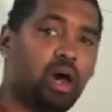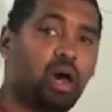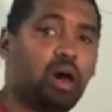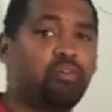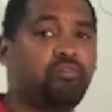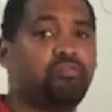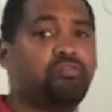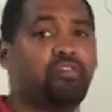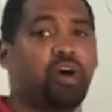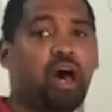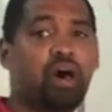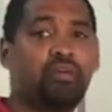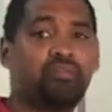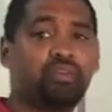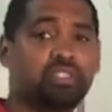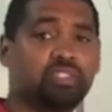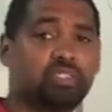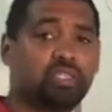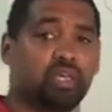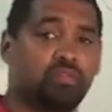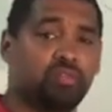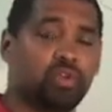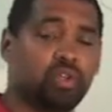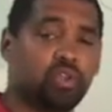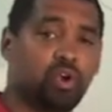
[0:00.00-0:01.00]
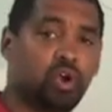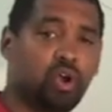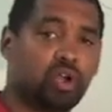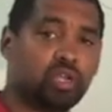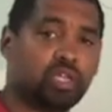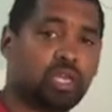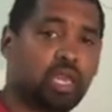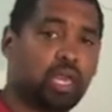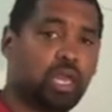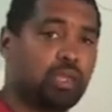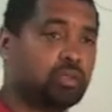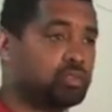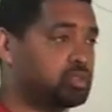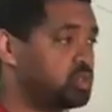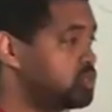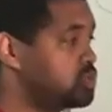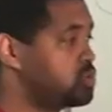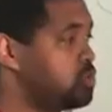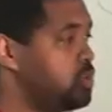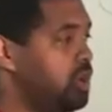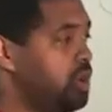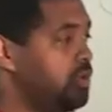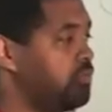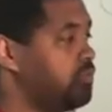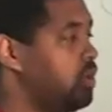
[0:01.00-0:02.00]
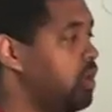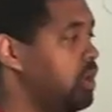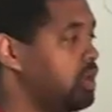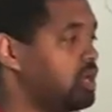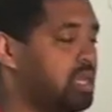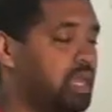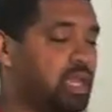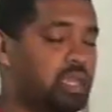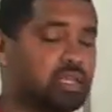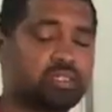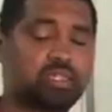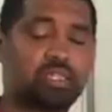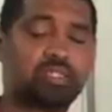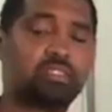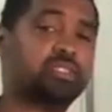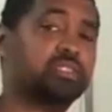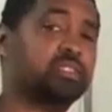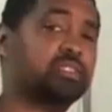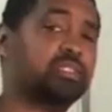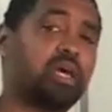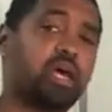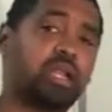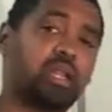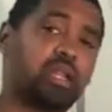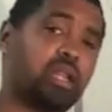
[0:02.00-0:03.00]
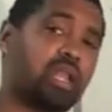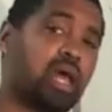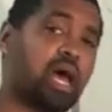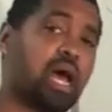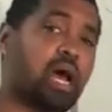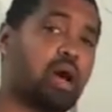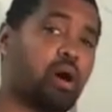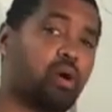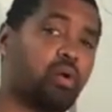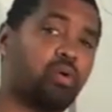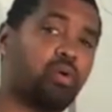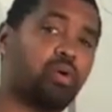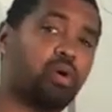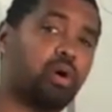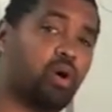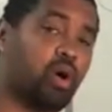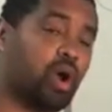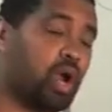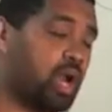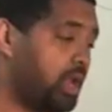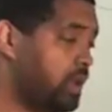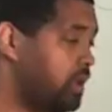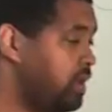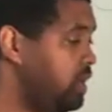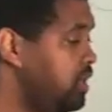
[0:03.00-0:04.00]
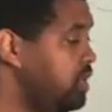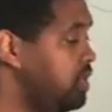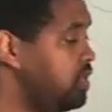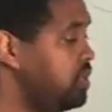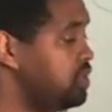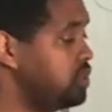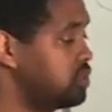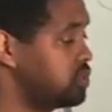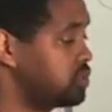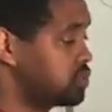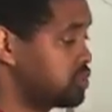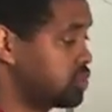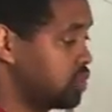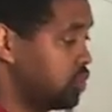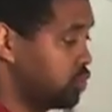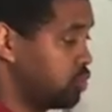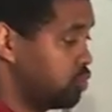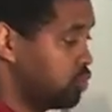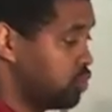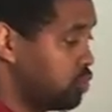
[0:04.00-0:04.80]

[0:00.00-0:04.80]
5 and 7 yard gains or 12-yard gains. That's just not allowed. All right. So